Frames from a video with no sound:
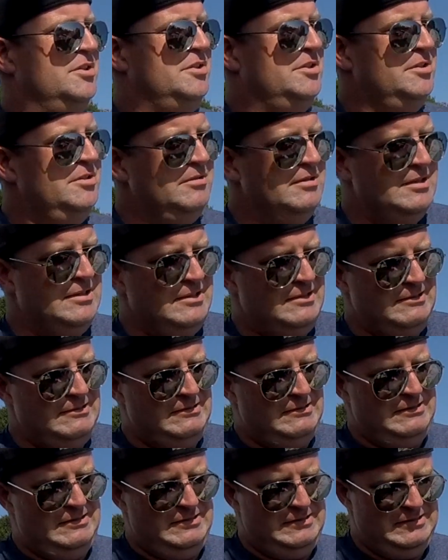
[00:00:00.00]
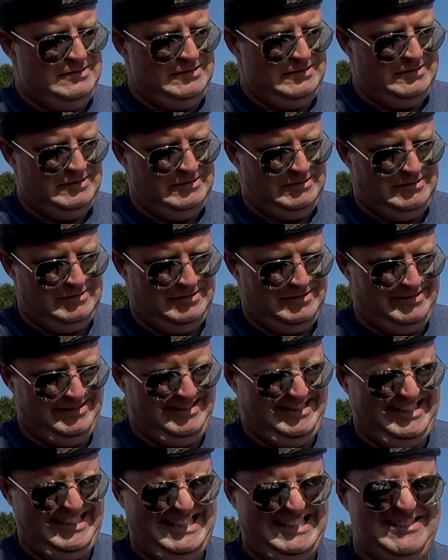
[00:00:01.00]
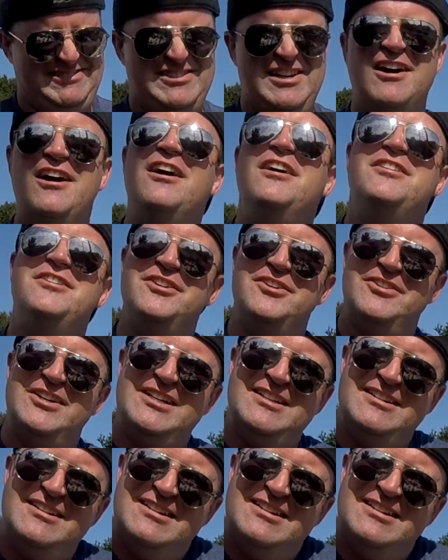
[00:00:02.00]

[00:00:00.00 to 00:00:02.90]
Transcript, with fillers: Do it. Now undo it.